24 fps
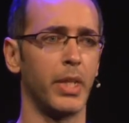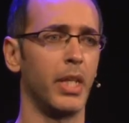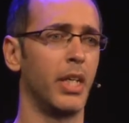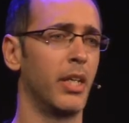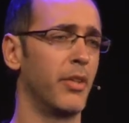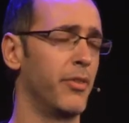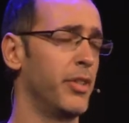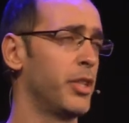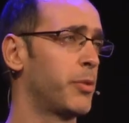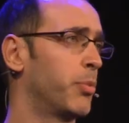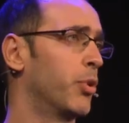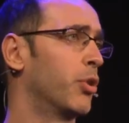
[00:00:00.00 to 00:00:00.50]

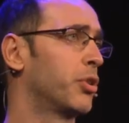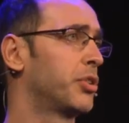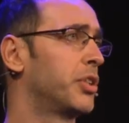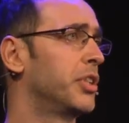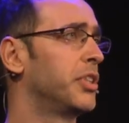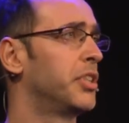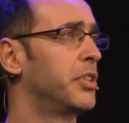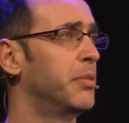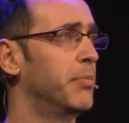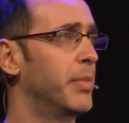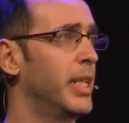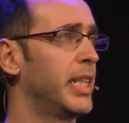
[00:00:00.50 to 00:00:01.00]
This
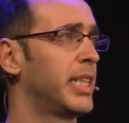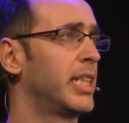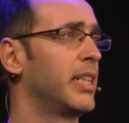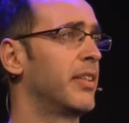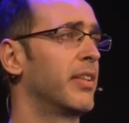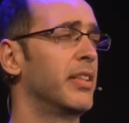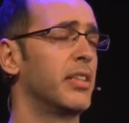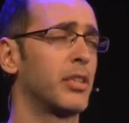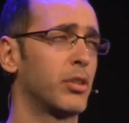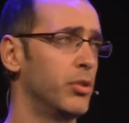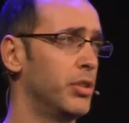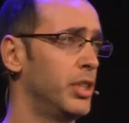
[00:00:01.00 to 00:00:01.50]
process is making
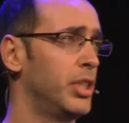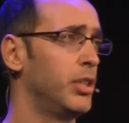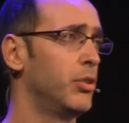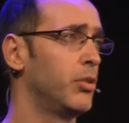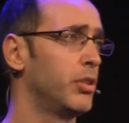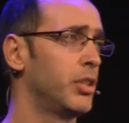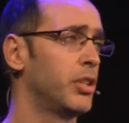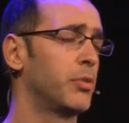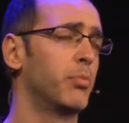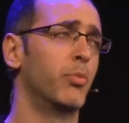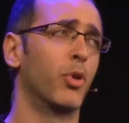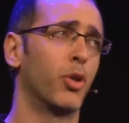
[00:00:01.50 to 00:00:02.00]
the
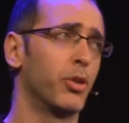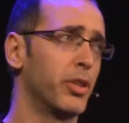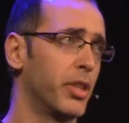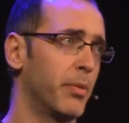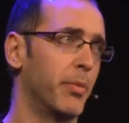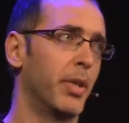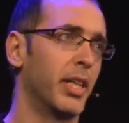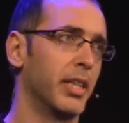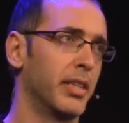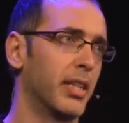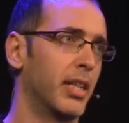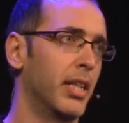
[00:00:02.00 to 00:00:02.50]
discontinuities broader
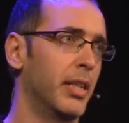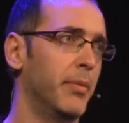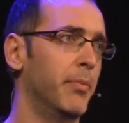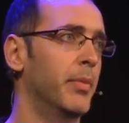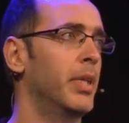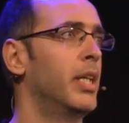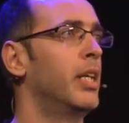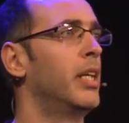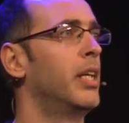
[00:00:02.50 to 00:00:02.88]
by time,